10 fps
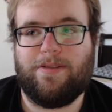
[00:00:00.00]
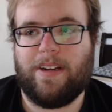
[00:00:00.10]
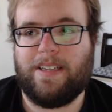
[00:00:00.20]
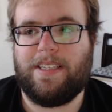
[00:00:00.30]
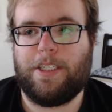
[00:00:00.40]

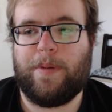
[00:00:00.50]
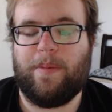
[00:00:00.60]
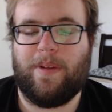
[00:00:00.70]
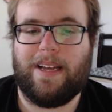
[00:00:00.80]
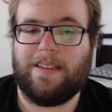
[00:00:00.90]
try to teach
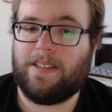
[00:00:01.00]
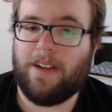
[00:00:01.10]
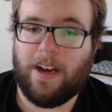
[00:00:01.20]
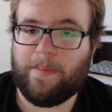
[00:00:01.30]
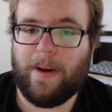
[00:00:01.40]
people how to
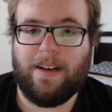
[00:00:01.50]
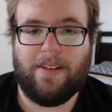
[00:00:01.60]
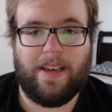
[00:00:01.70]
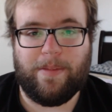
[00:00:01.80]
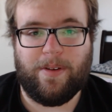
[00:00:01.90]

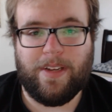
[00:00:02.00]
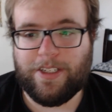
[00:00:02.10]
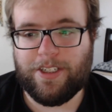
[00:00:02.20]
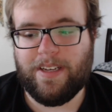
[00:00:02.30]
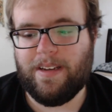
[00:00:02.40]
stockpile
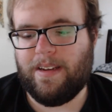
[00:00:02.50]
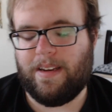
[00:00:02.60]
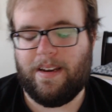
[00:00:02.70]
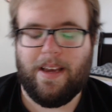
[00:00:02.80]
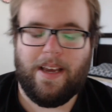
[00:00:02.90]

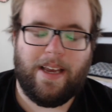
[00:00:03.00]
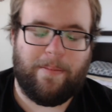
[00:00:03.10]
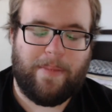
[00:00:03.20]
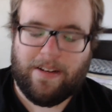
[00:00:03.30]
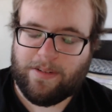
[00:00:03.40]
ammunition
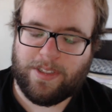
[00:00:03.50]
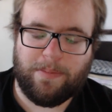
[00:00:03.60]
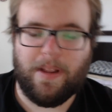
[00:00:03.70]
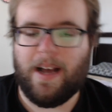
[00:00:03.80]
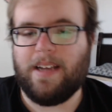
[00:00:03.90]
and medical
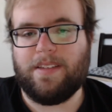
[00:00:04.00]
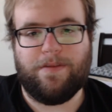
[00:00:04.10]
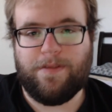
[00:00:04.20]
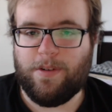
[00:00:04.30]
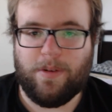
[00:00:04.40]
supplies
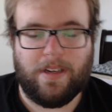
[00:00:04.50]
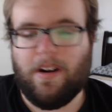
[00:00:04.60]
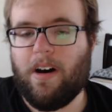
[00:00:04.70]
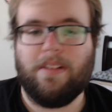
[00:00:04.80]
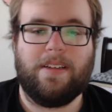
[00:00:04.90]
and food
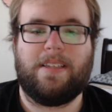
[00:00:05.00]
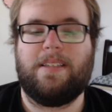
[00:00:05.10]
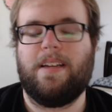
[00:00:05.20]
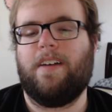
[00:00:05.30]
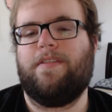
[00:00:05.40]
and all this
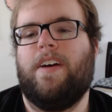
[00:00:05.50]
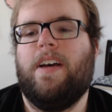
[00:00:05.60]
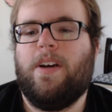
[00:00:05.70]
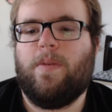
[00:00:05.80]
stuff,